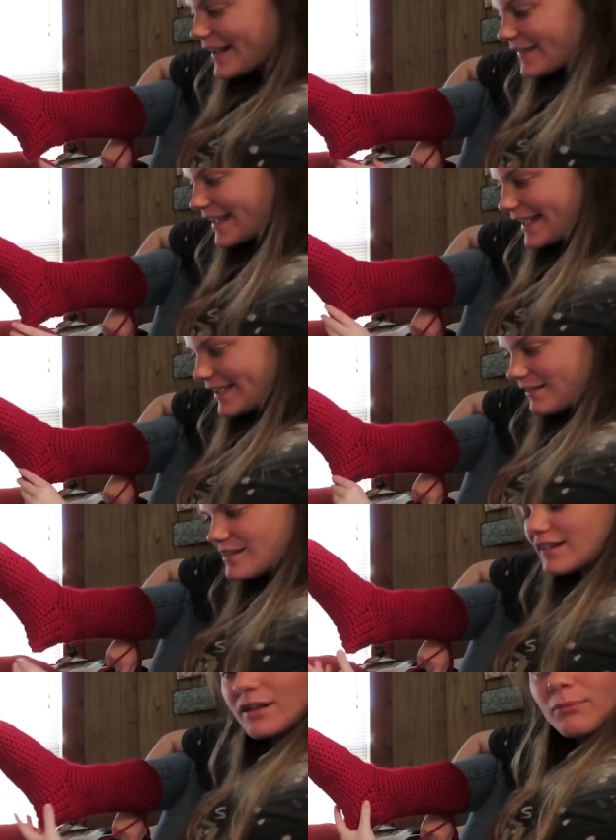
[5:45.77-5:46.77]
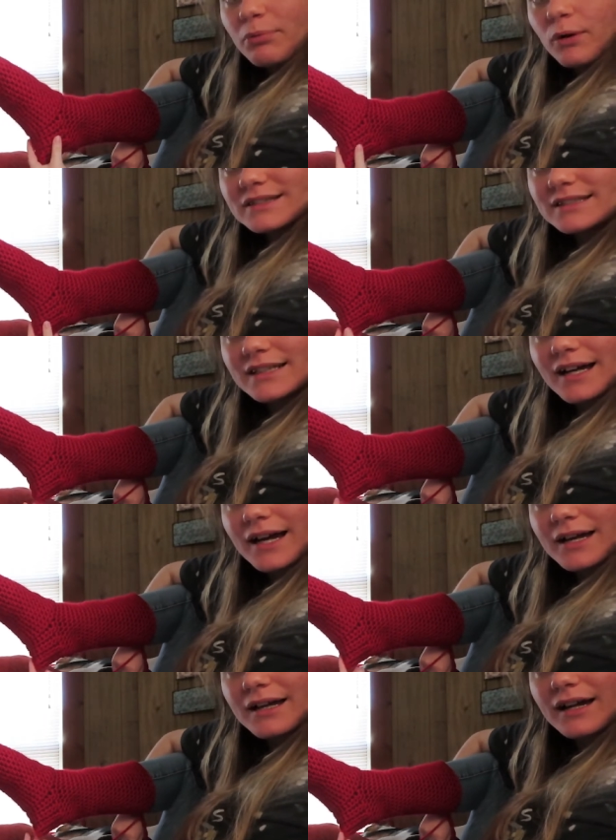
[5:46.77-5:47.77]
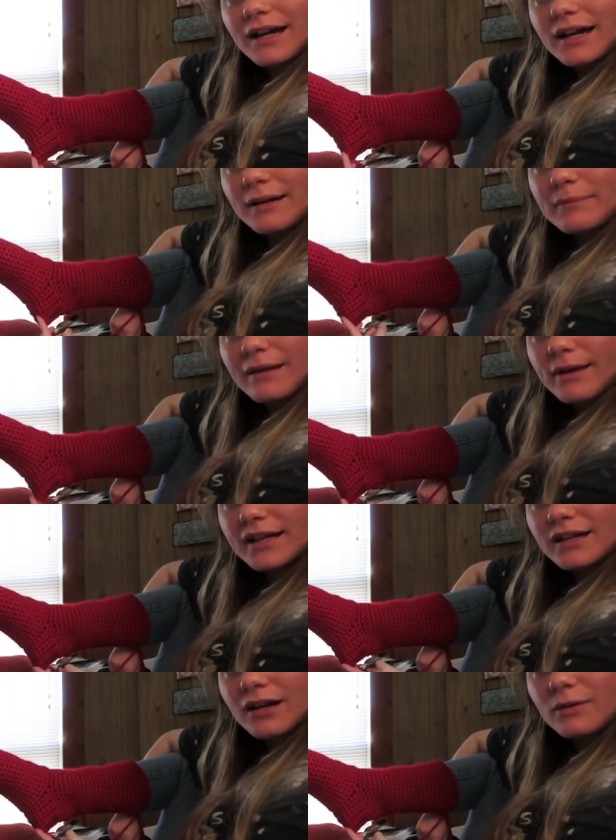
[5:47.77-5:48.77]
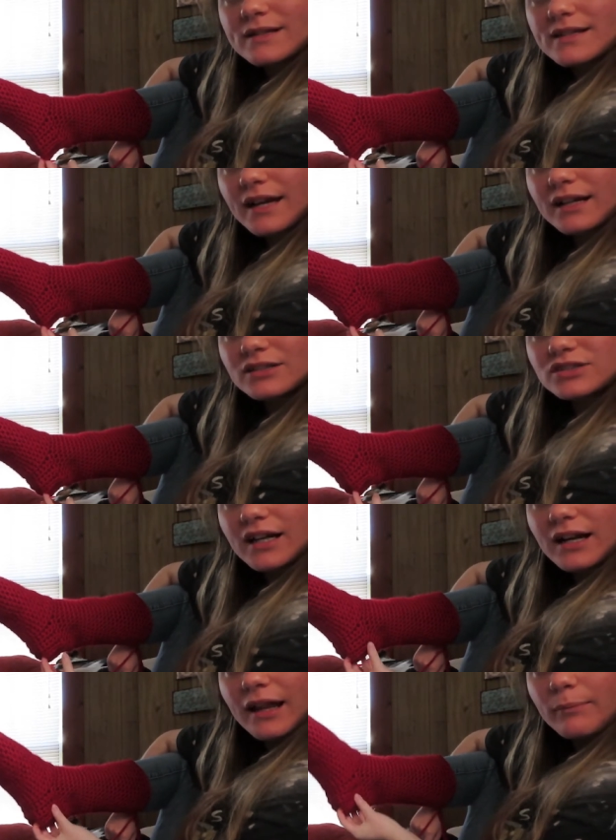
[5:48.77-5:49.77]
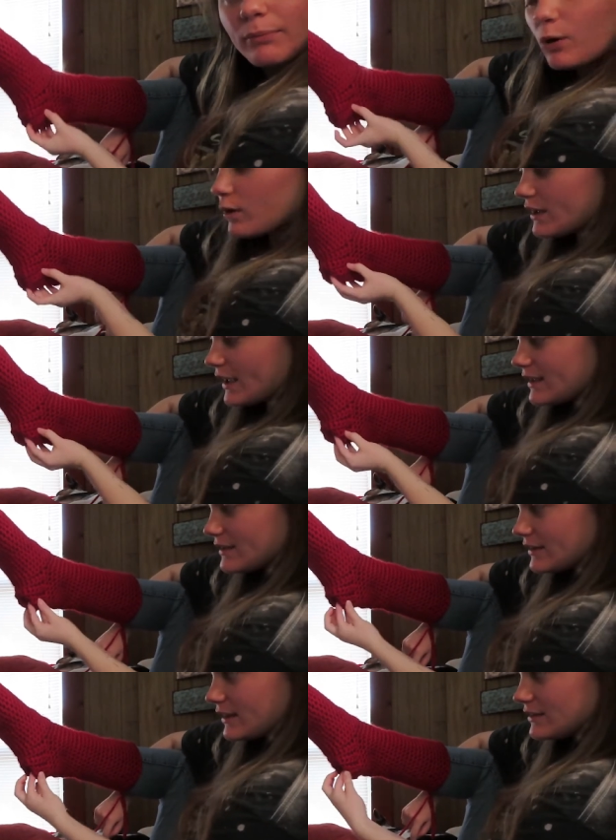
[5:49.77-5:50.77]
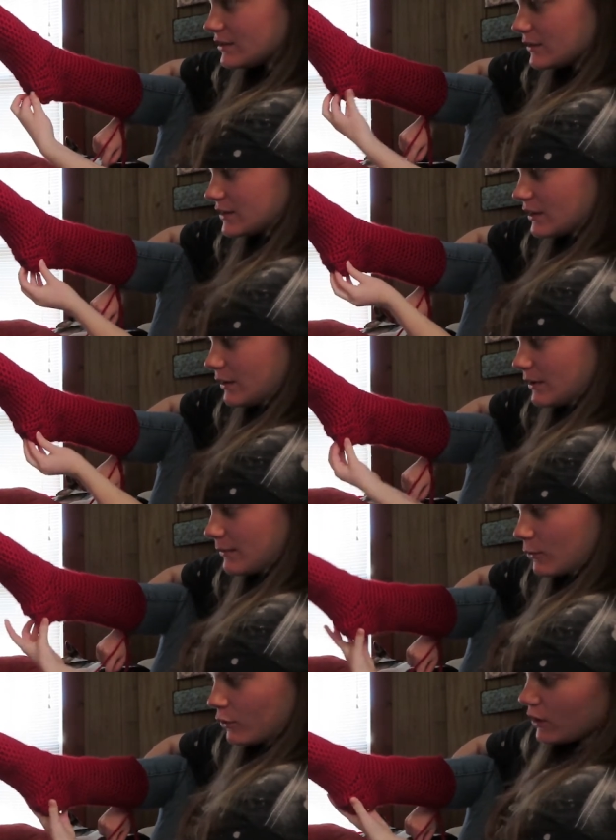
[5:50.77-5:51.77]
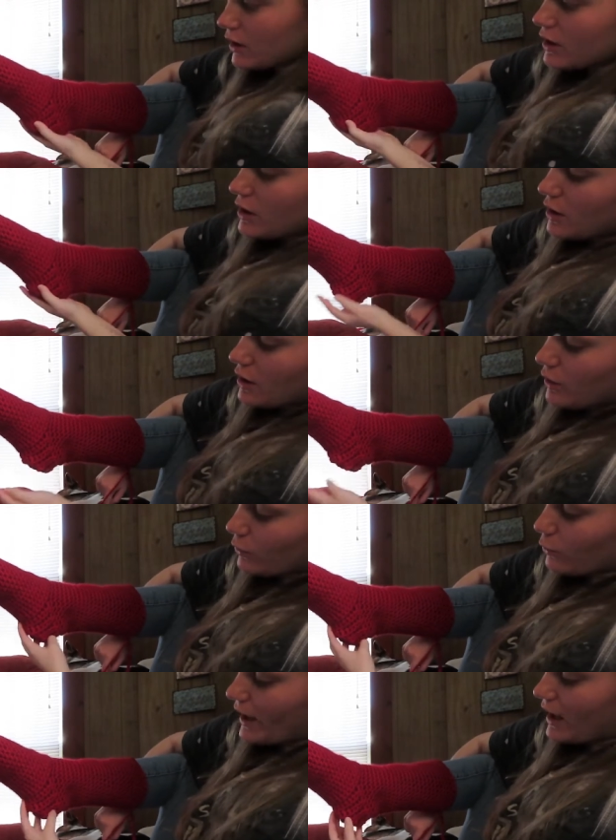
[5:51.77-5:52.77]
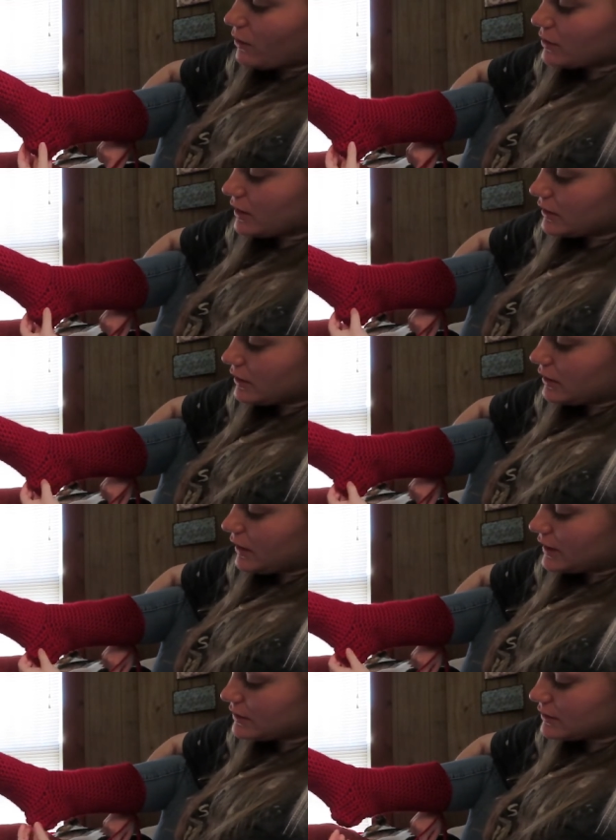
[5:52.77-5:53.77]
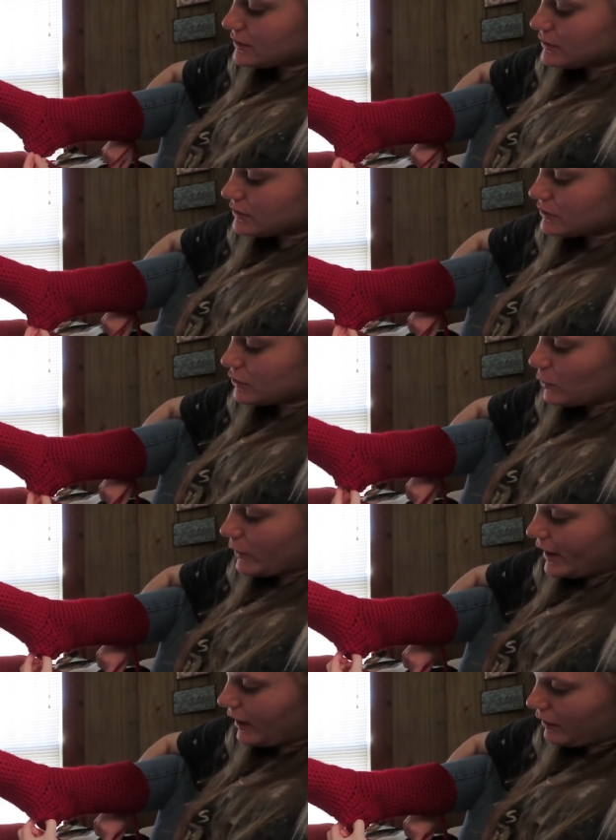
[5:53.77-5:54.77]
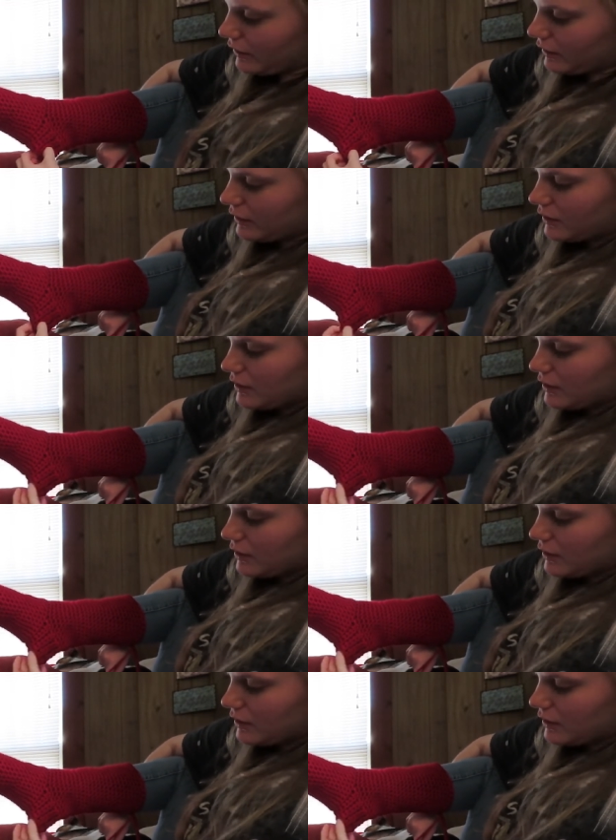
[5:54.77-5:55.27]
The heel's a little pointed. I Maybe I can go inside and just kind of like poke that inside so it's a little bit more round and a little less square.